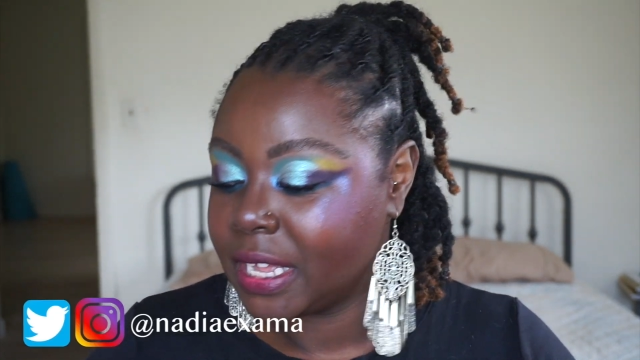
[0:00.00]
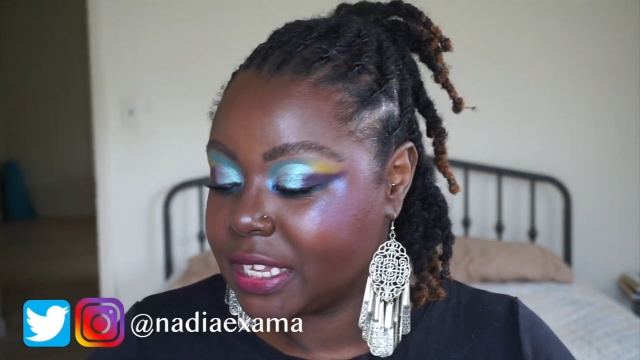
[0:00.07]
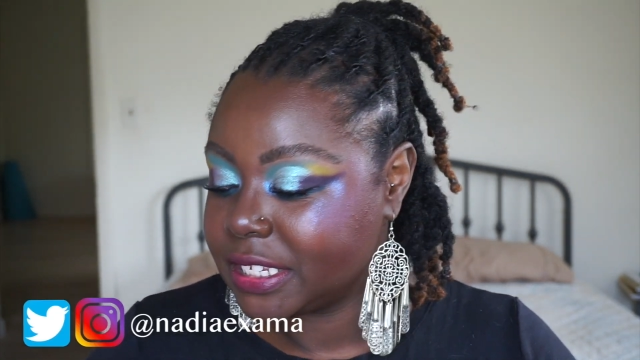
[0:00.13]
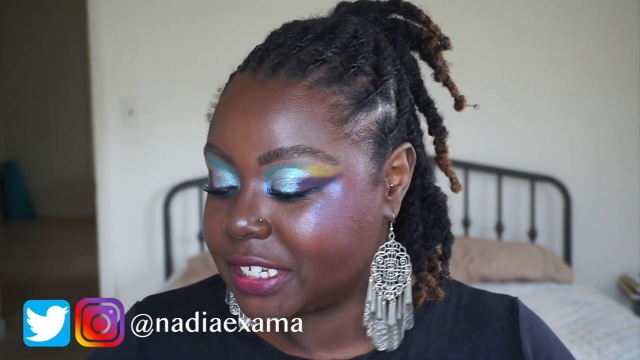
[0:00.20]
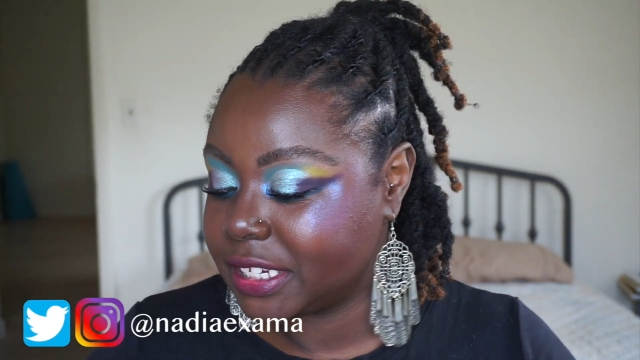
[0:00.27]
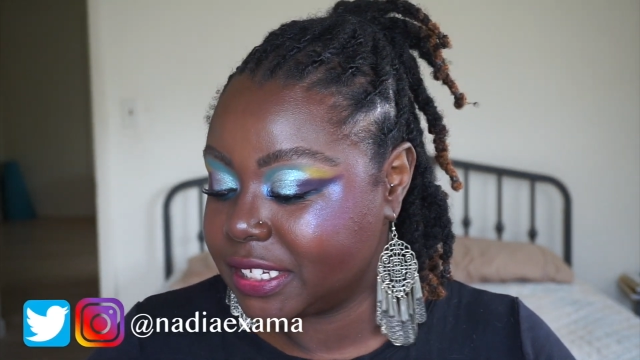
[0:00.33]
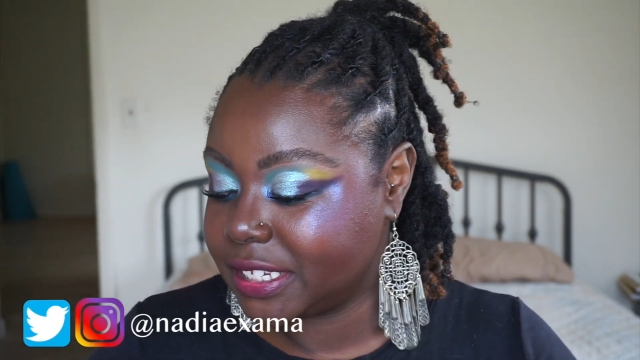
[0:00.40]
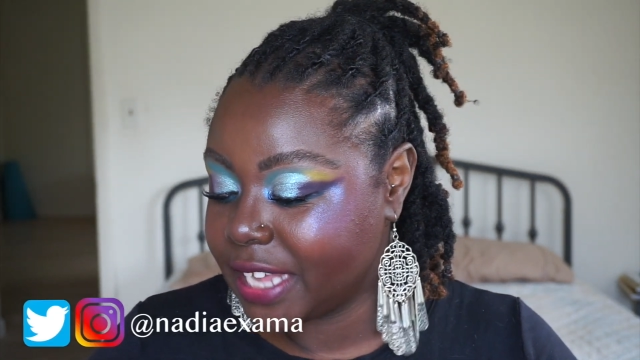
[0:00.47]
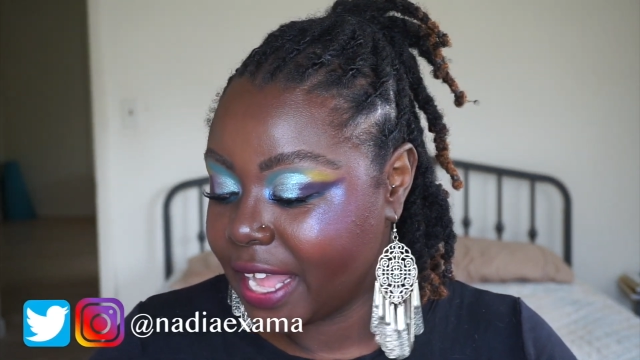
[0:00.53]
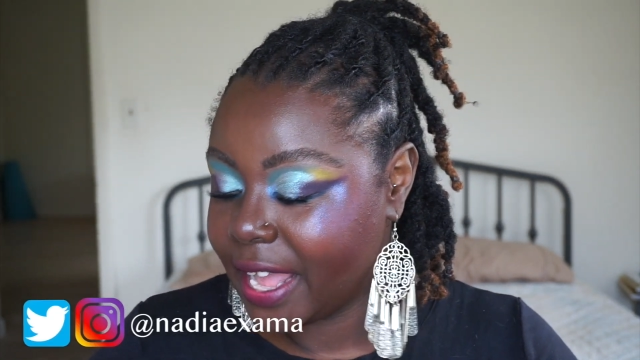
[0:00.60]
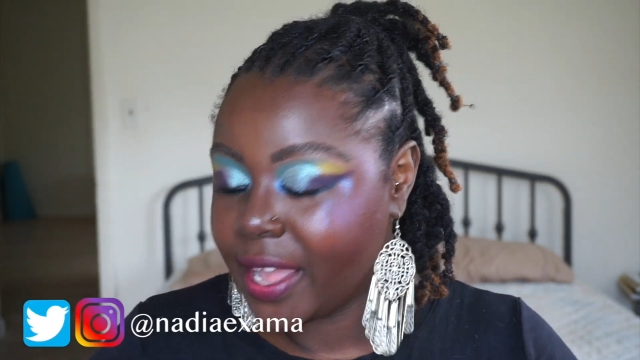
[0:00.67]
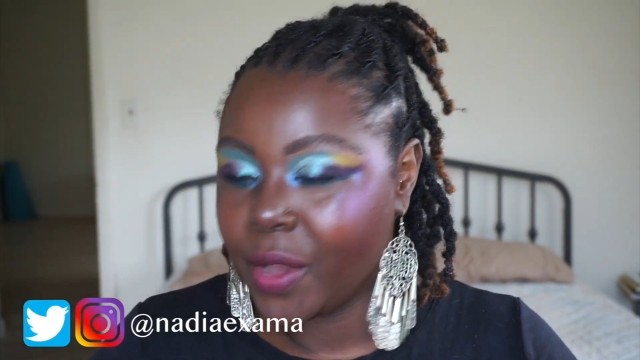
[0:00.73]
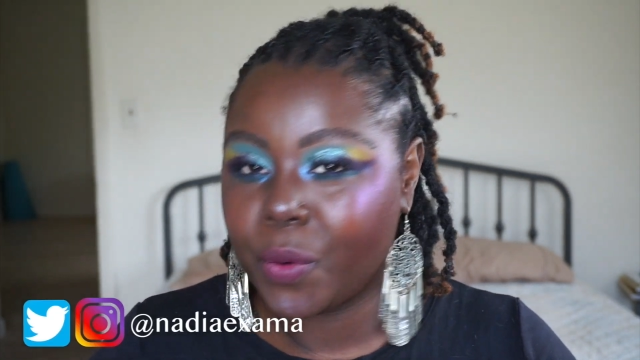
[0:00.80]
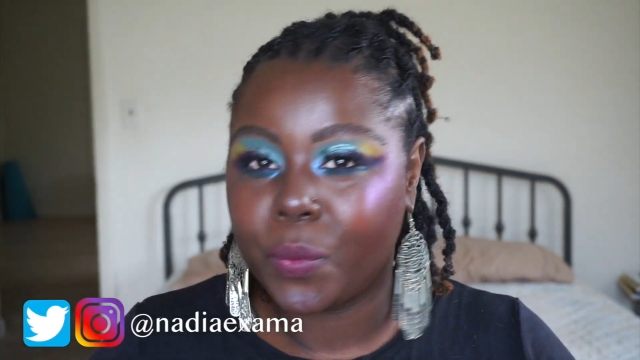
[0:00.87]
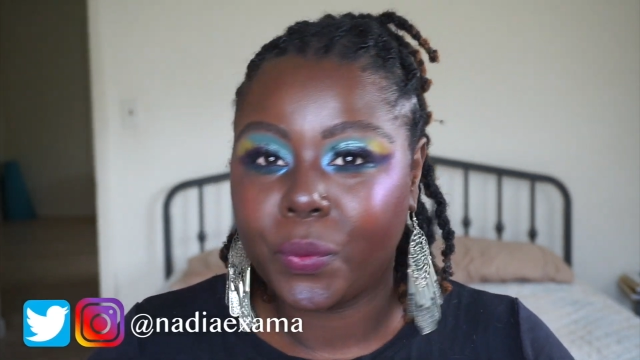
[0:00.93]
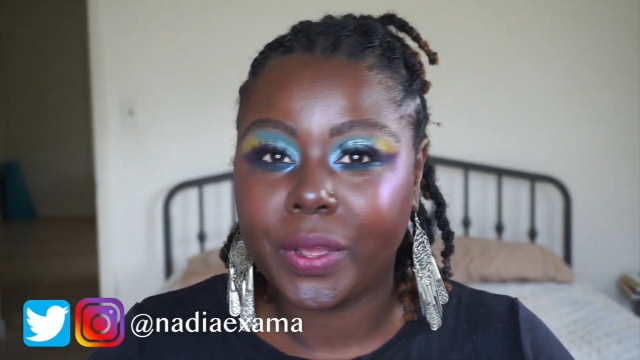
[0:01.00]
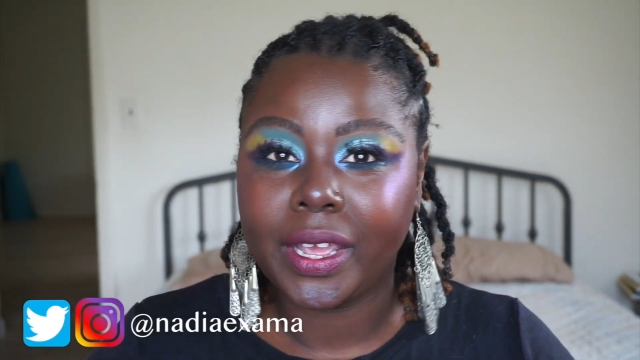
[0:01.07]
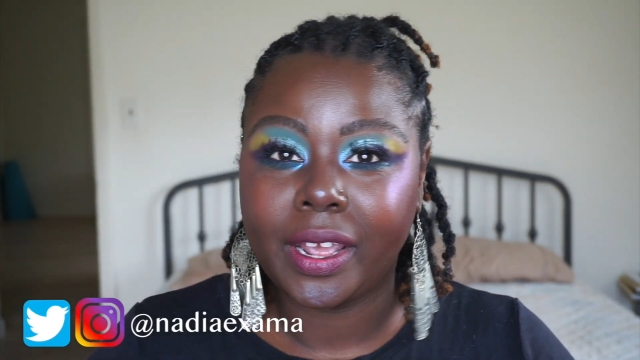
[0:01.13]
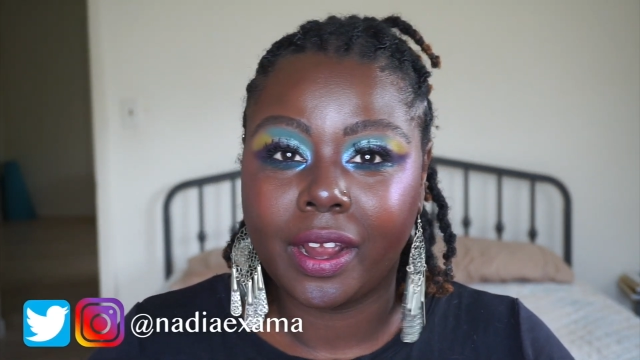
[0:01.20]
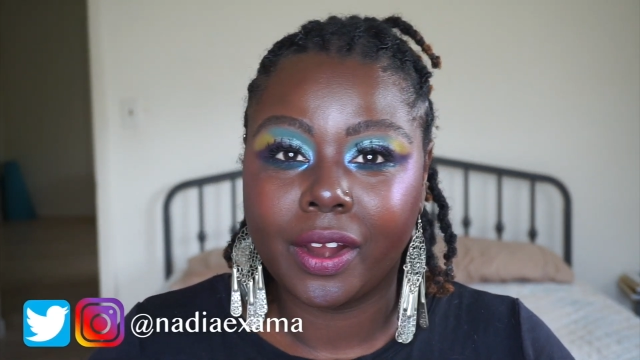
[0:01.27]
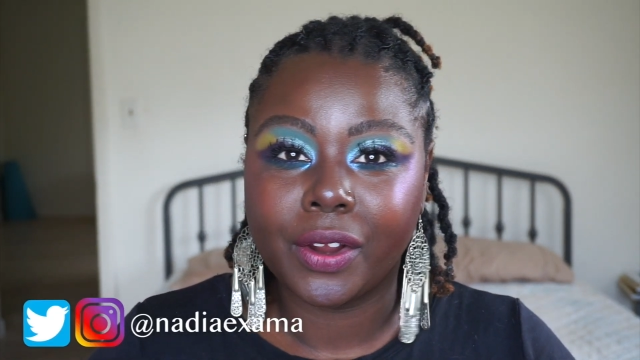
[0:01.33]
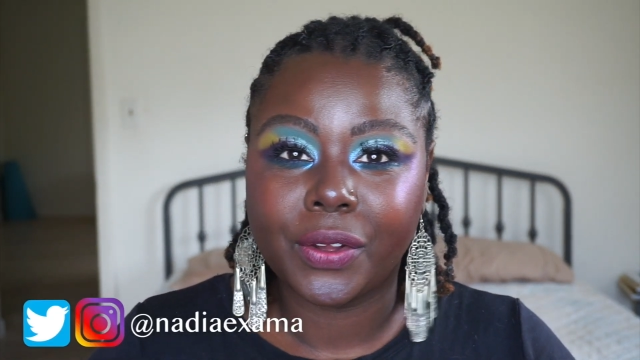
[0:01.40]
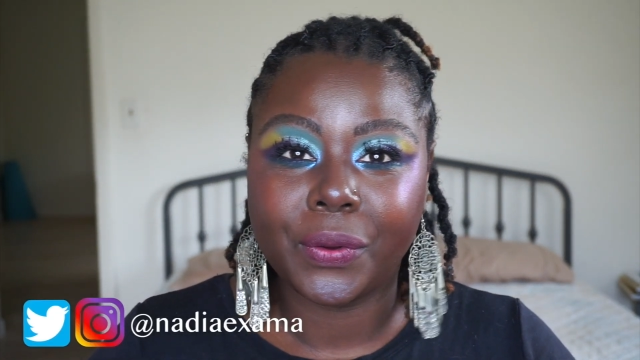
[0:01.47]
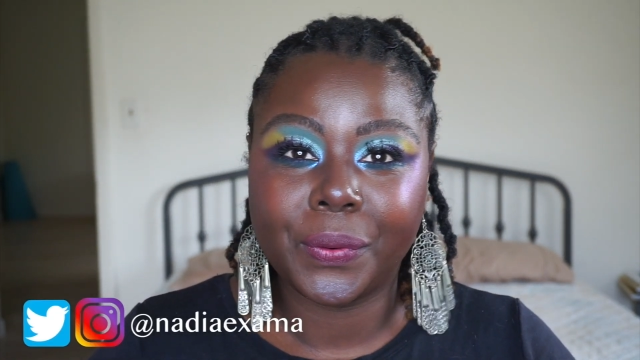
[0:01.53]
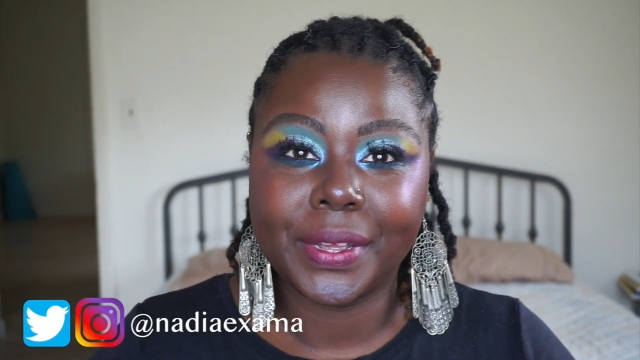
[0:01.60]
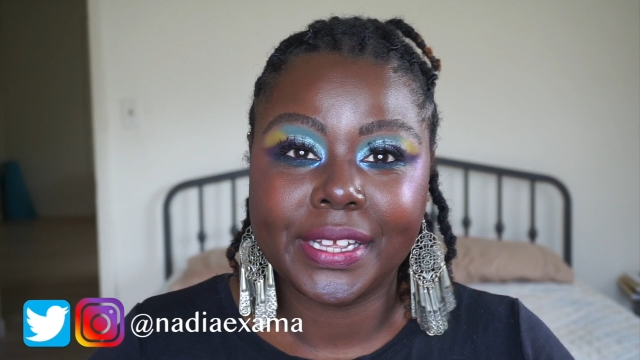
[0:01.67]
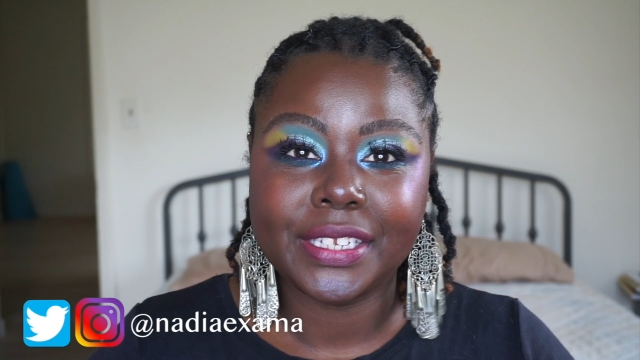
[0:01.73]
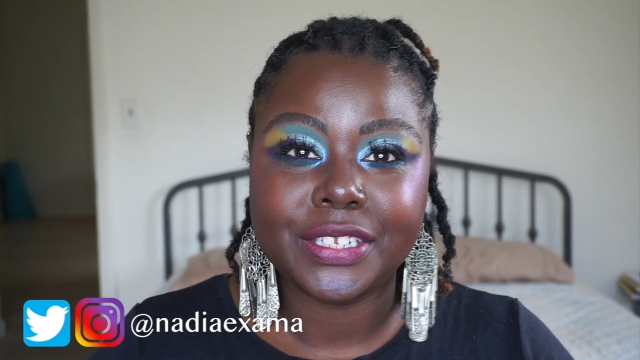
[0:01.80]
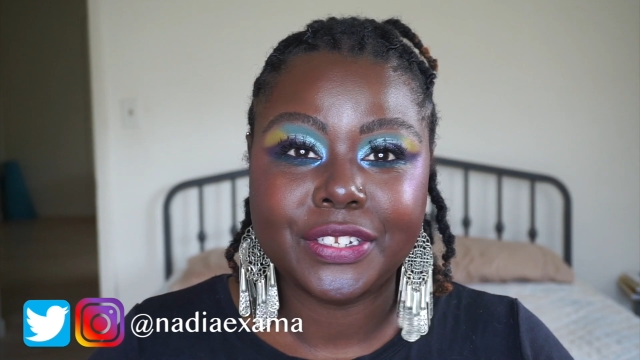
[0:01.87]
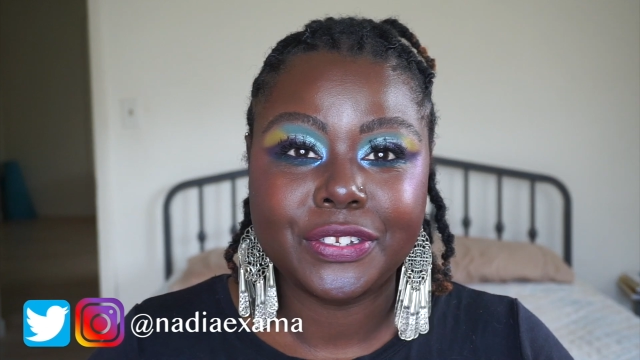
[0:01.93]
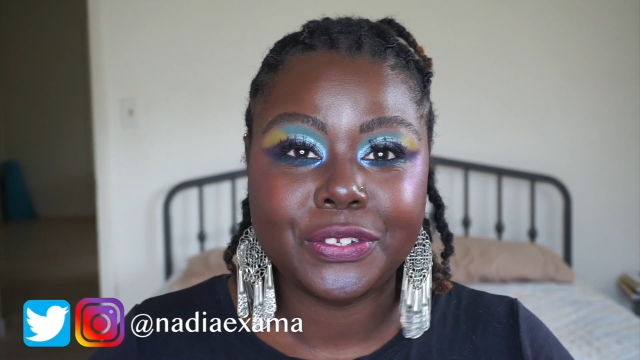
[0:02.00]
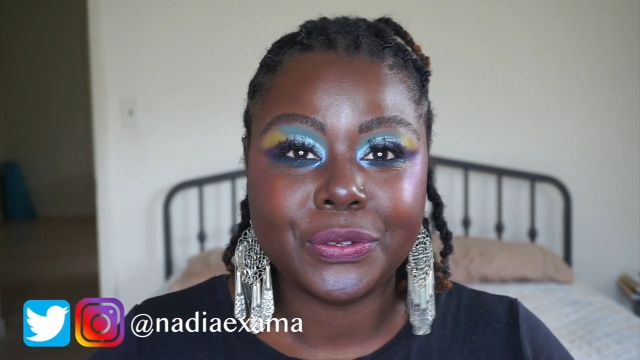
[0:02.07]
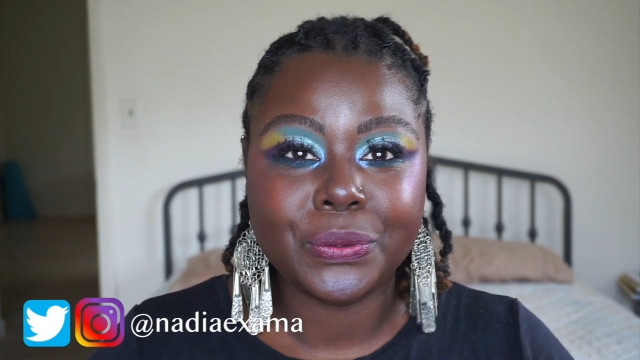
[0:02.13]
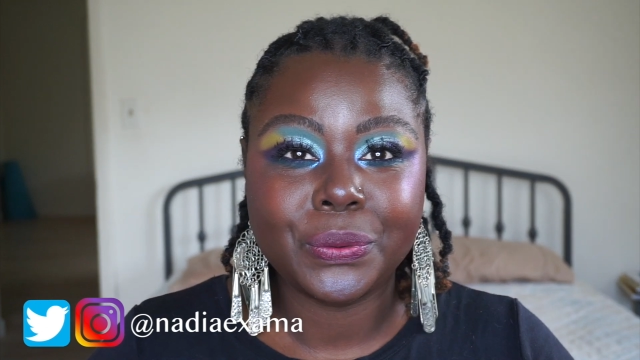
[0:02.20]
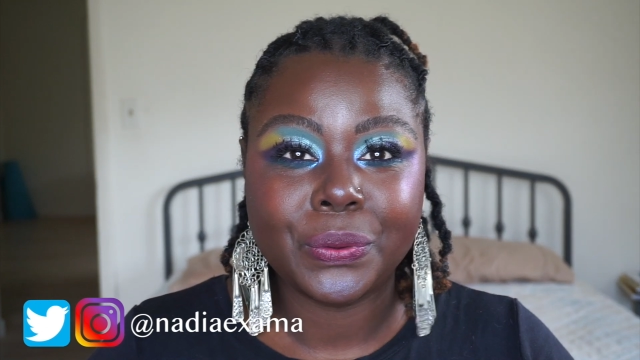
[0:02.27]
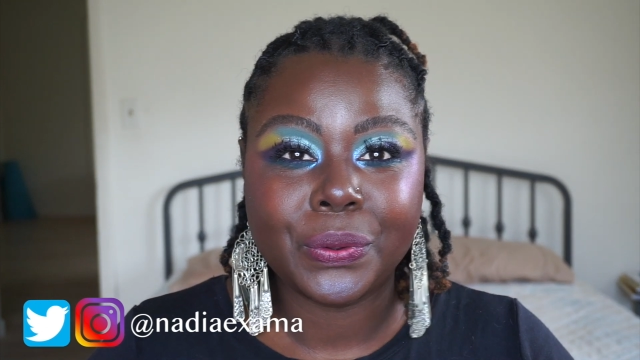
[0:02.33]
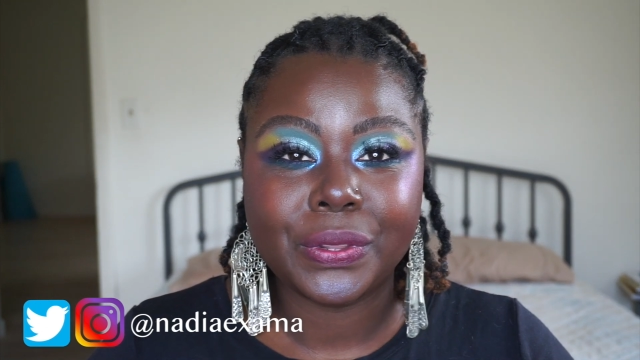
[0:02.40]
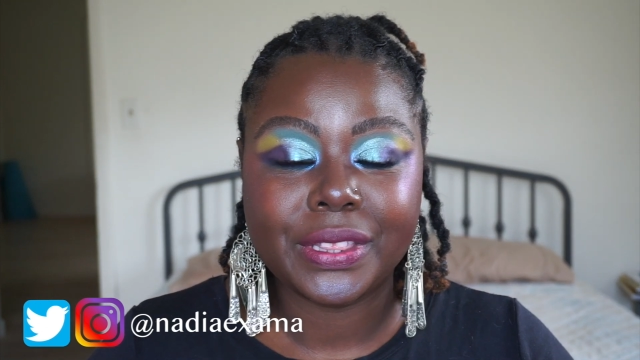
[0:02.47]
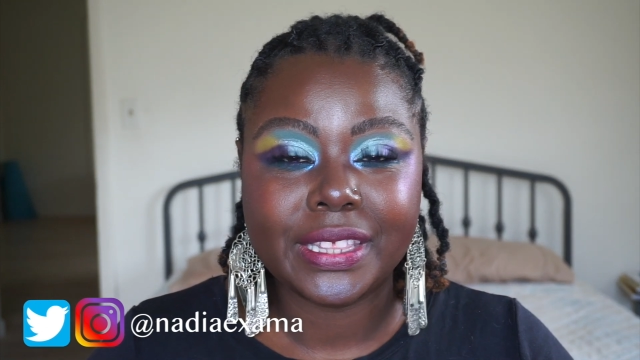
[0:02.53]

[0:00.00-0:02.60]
Today we are going to do